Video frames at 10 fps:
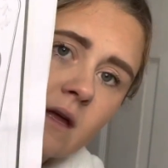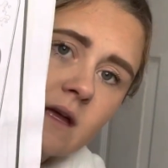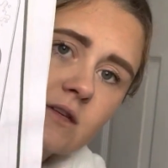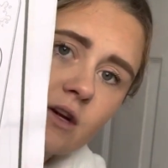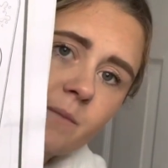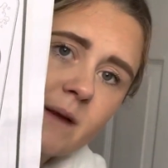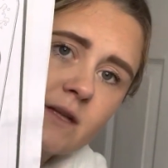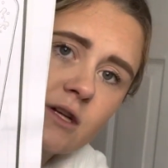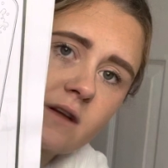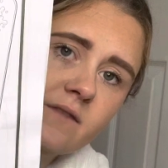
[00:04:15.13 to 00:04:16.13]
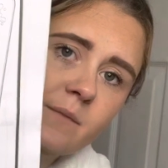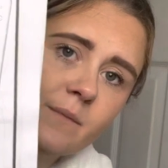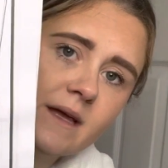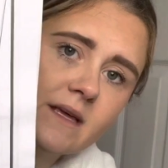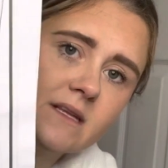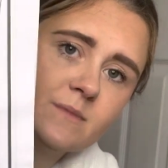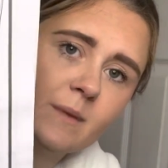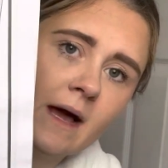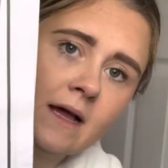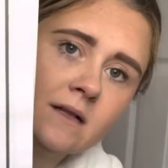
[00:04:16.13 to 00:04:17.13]
he's got a picture of them playing
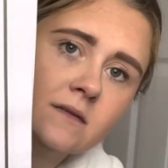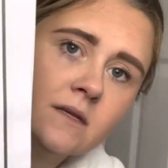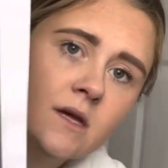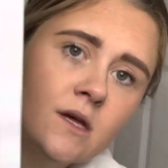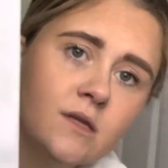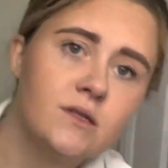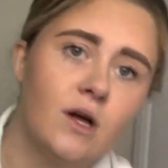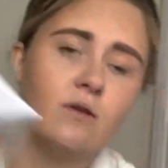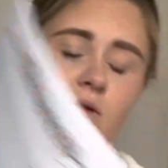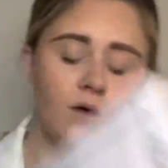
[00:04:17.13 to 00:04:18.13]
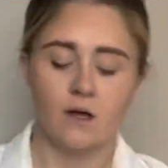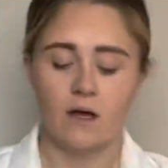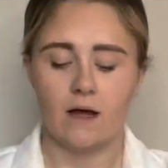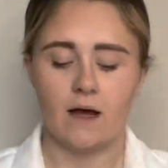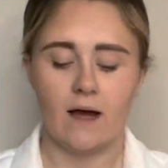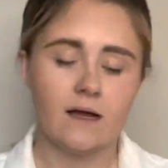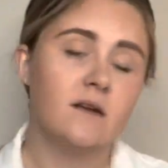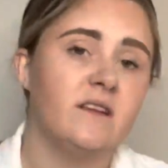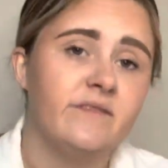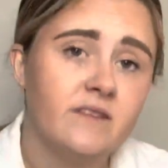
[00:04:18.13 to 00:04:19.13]
splat. So I
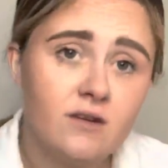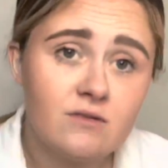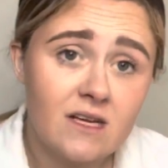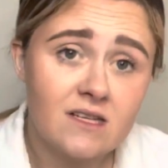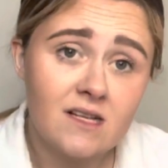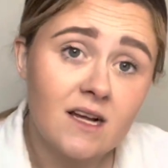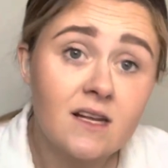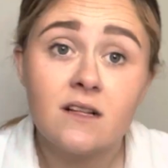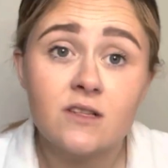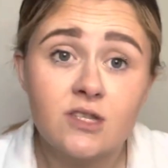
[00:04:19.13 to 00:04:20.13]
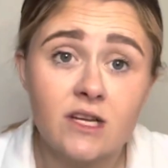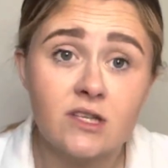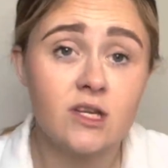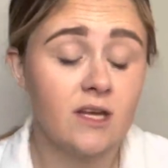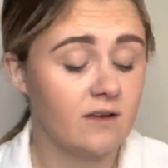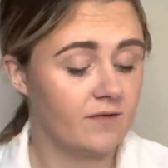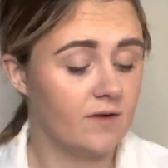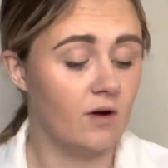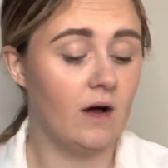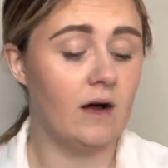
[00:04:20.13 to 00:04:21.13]
could even use it as like a little cheat sheet
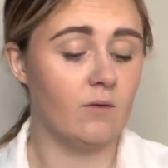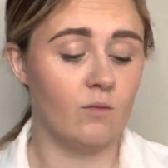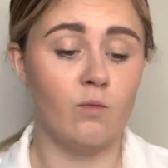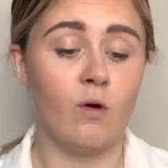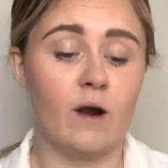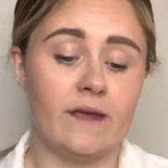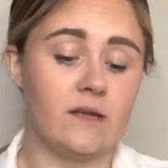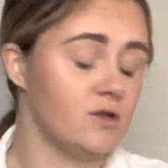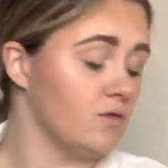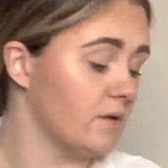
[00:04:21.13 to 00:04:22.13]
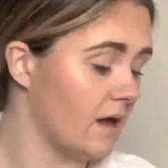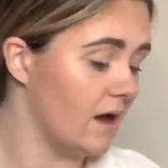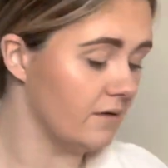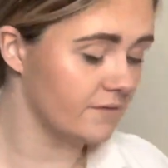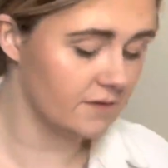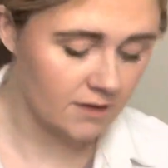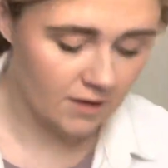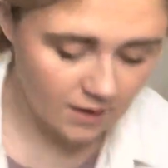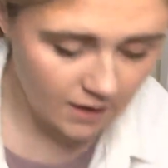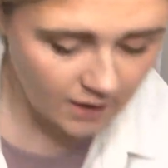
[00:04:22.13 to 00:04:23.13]
for what I can do with the elves.
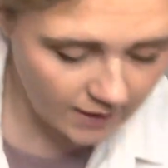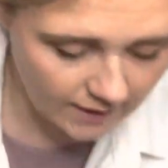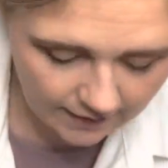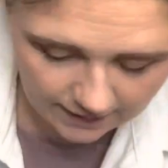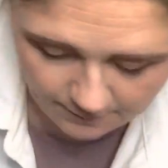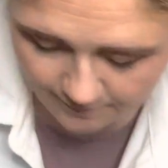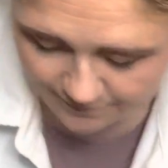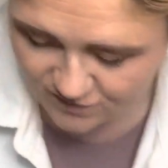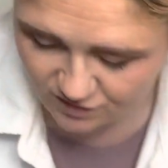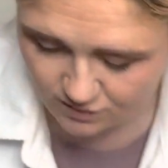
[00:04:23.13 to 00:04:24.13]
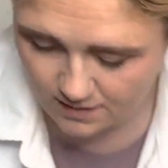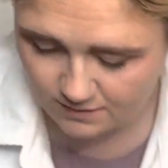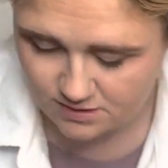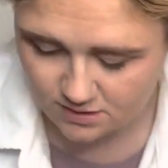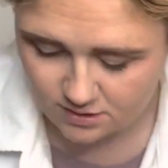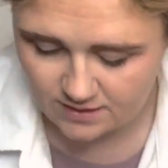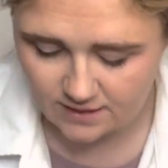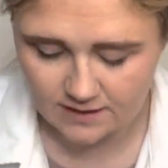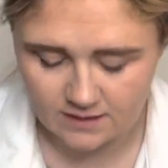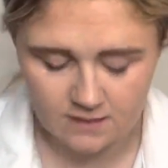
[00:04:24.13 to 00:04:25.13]
So I thought that was a good
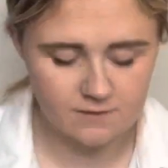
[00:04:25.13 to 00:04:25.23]
little